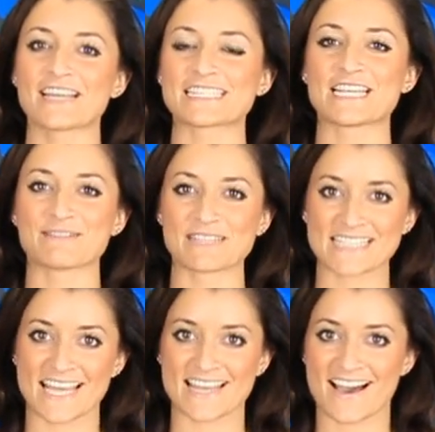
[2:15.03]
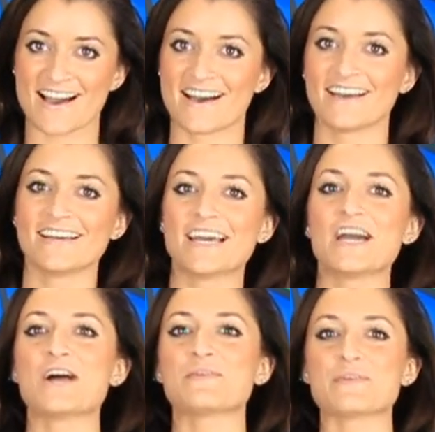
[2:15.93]
you like to hear me say that, huh?
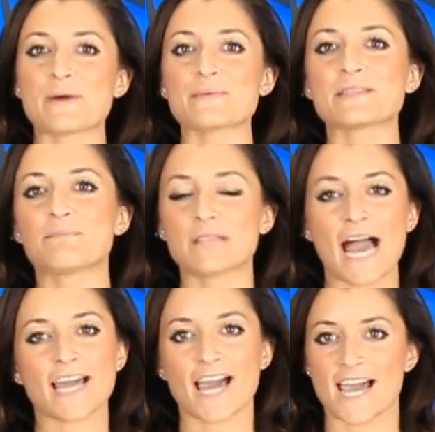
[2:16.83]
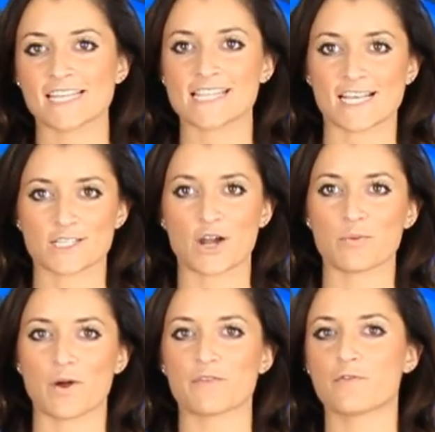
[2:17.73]
We went with the Black Ice
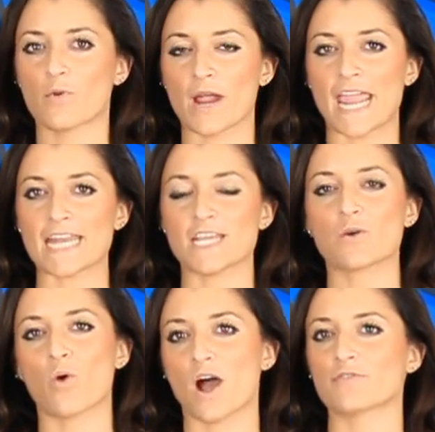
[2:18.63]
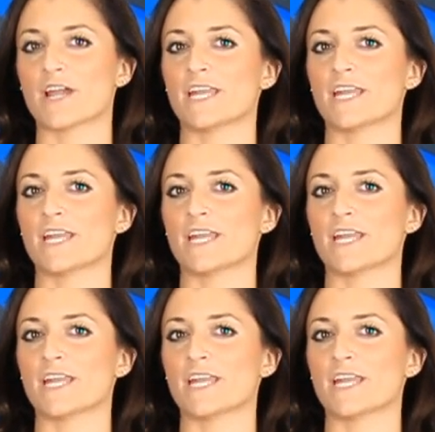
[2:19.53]
SR1 480 quad